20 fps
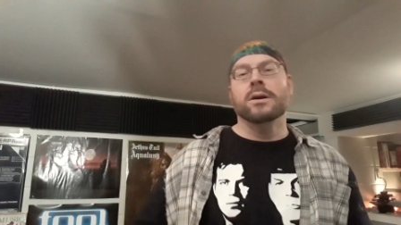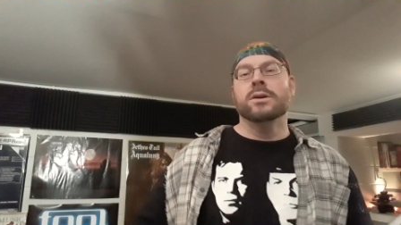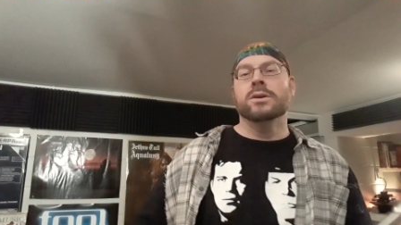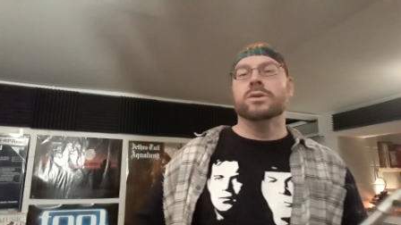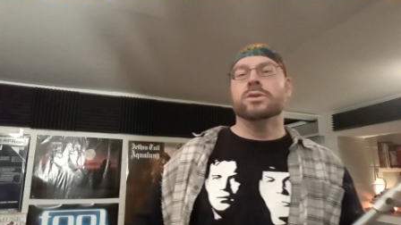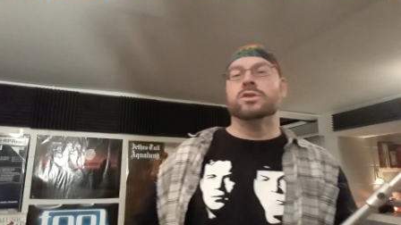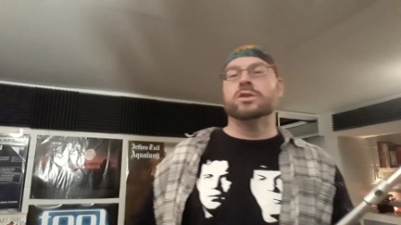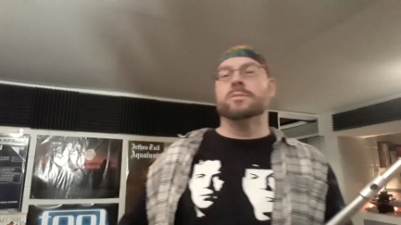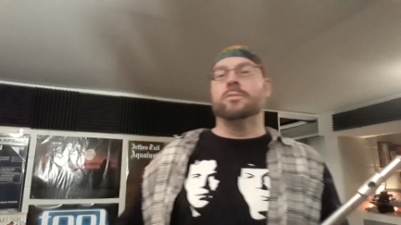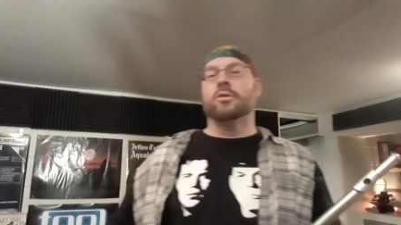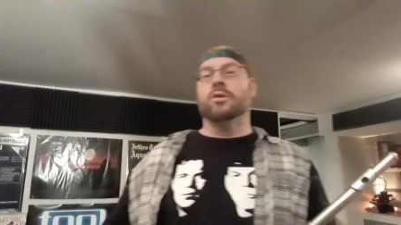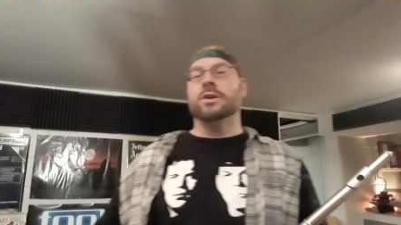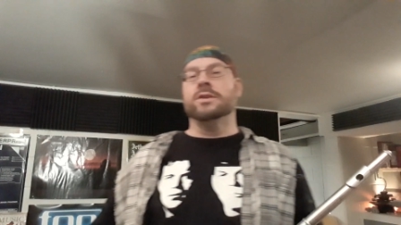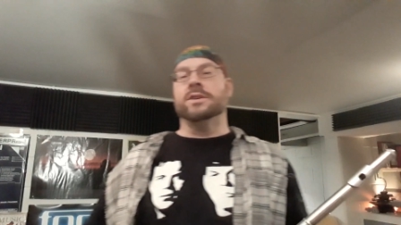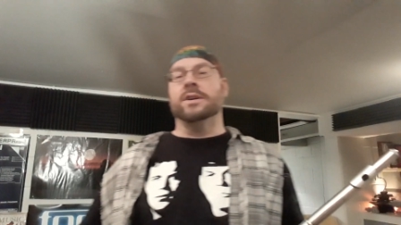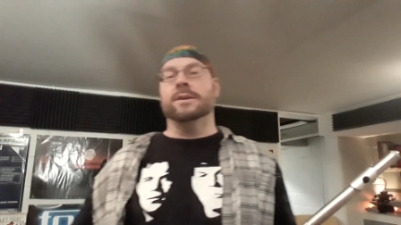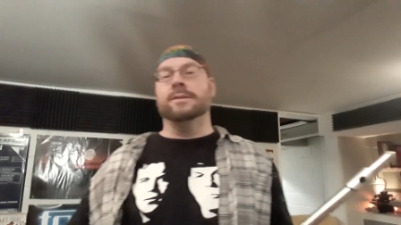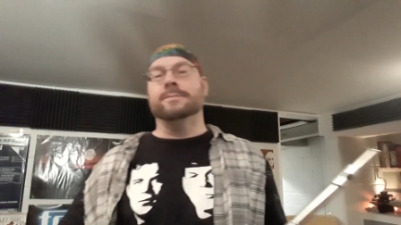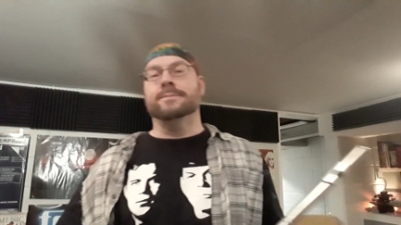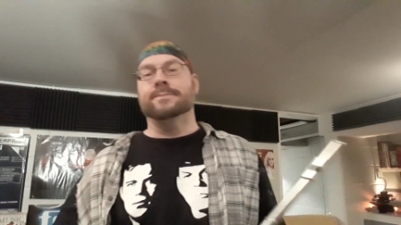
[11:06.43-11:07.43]
Super
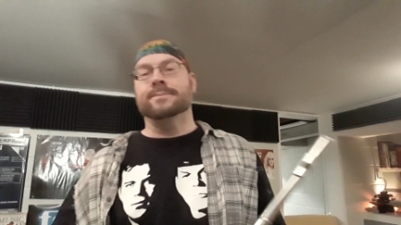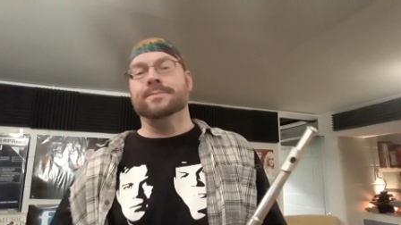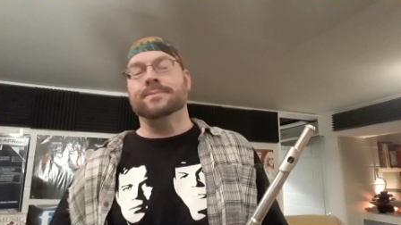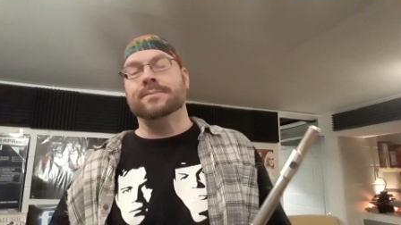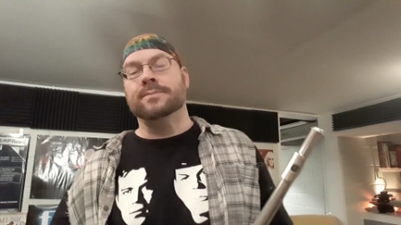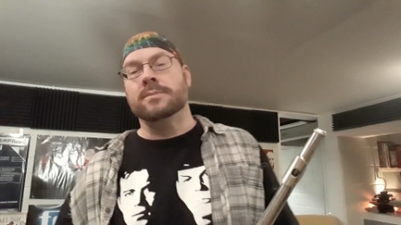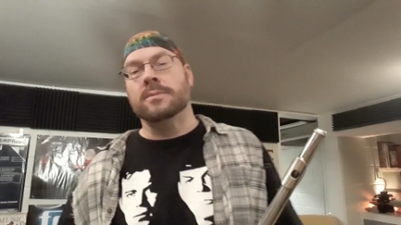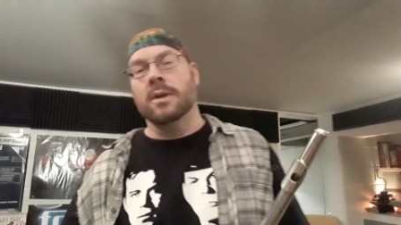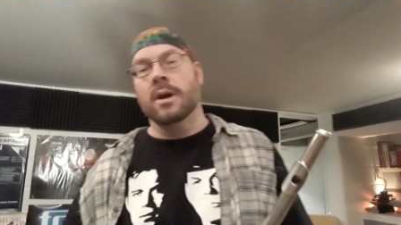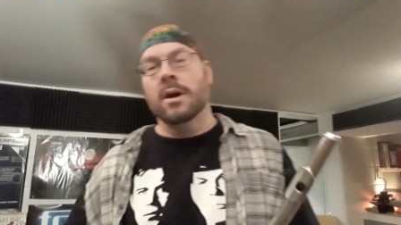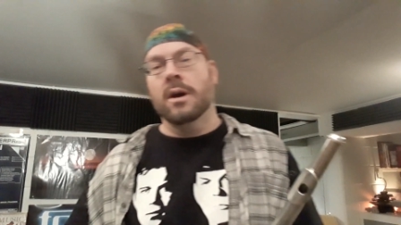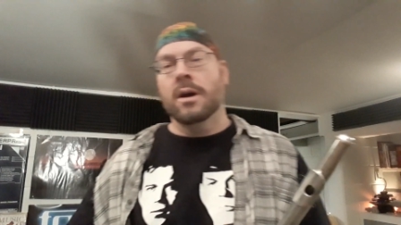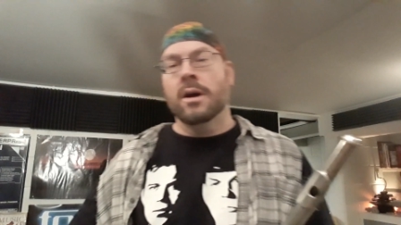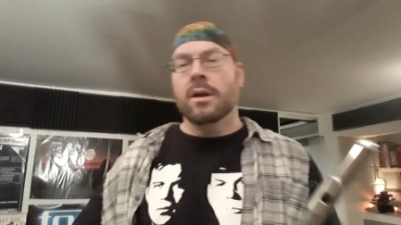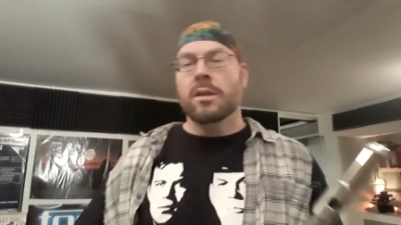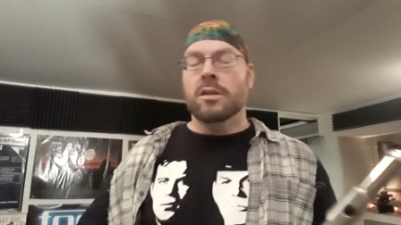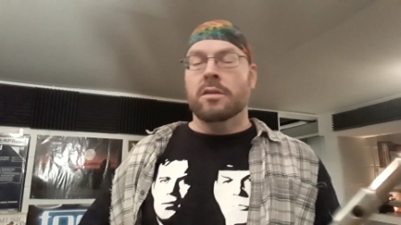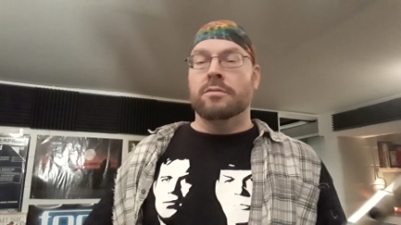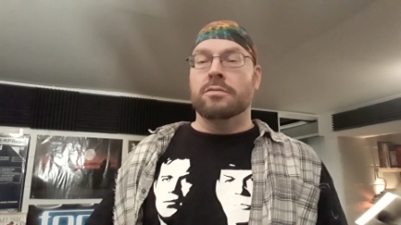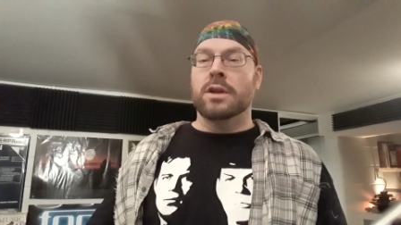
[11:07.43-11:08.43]
easy.
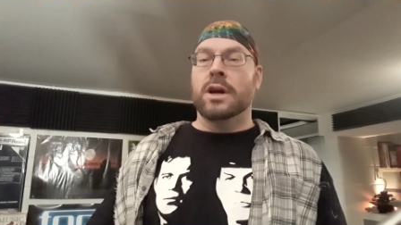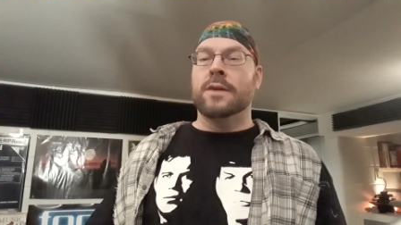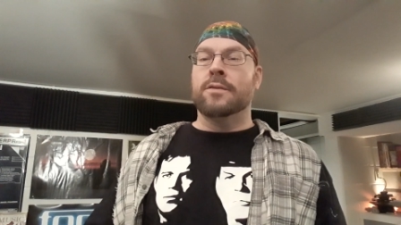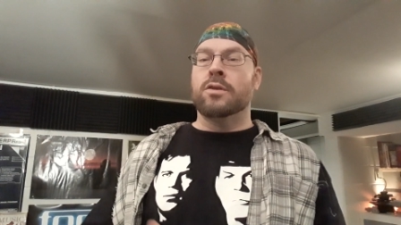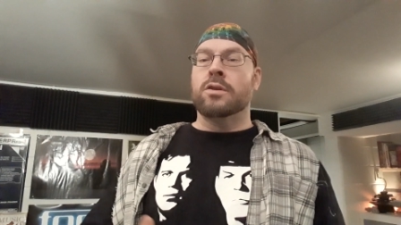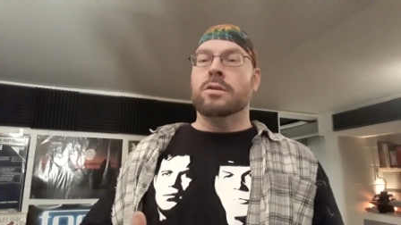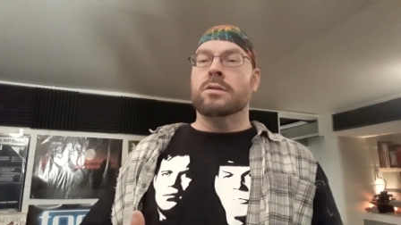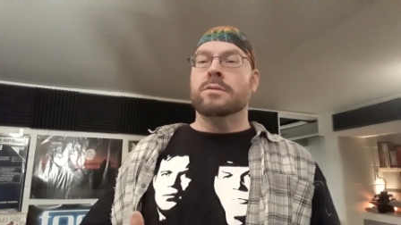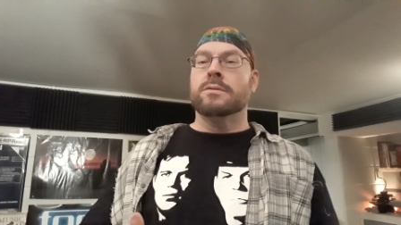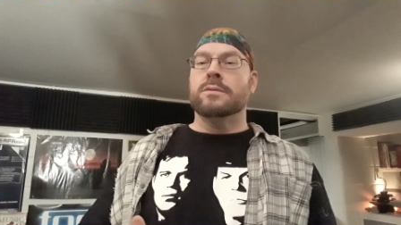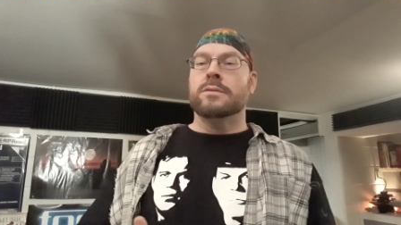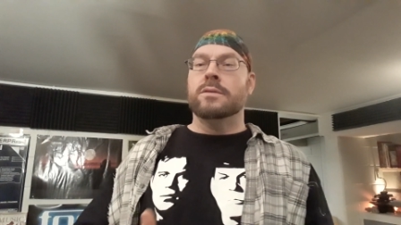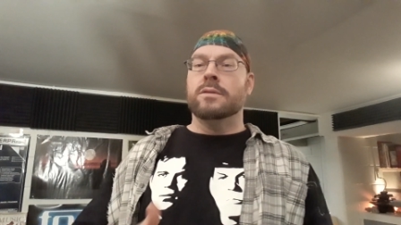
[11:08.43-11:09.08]
The flavor,